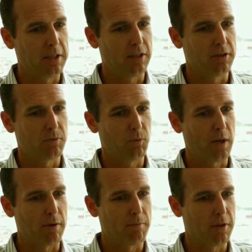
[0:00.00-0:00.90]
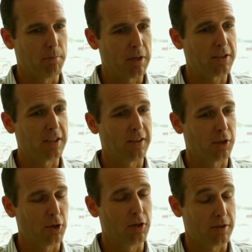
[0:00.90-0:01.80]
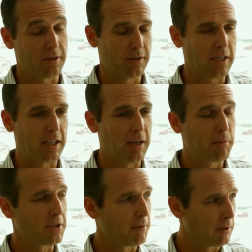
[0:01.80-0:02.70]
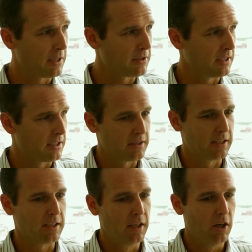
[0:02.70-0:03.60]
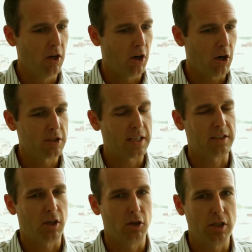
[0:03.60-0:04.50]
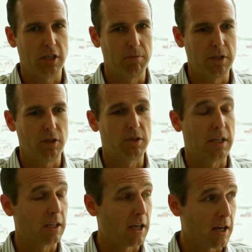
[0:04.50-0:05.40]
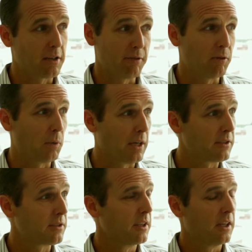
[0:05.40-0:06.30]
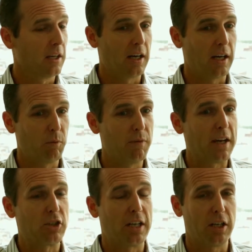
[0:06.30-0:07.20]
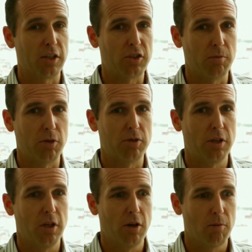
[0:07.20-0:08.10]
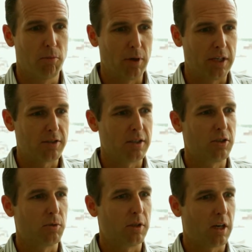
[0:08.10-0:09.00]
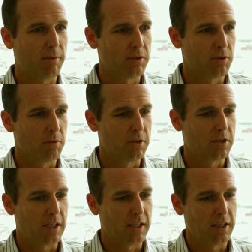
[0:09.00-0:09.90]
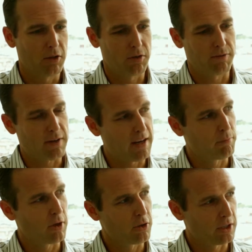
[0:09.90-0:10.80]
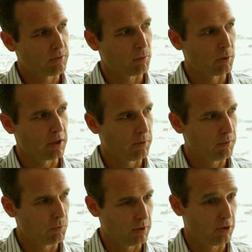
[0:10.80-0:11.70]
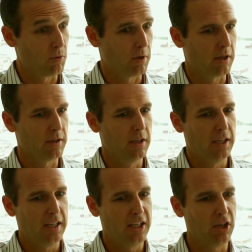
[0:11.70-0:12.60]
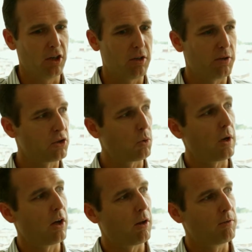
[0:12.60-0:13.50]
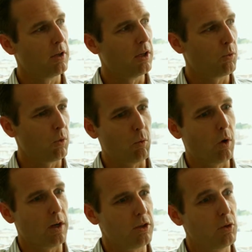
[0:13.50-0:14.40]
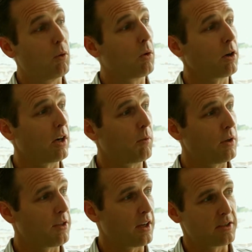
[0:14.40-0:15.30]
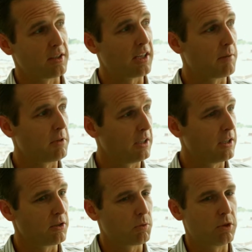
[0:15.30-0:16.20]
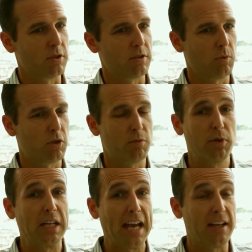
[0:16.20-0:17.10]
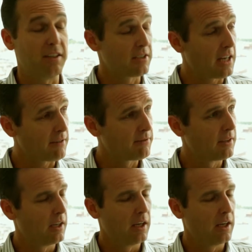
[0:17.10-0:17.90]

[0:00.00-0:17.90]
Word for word: because we have a, the blessing and the curse. It's 99% of blessing is that our technology can be used in a lot of different ways. Uh, we've actually had customers bring us into a conference room and say, here are the five projects we're working with you on. Here are another 12 we want you to work on with us in the coming years, which is, which is pretty heady stuff.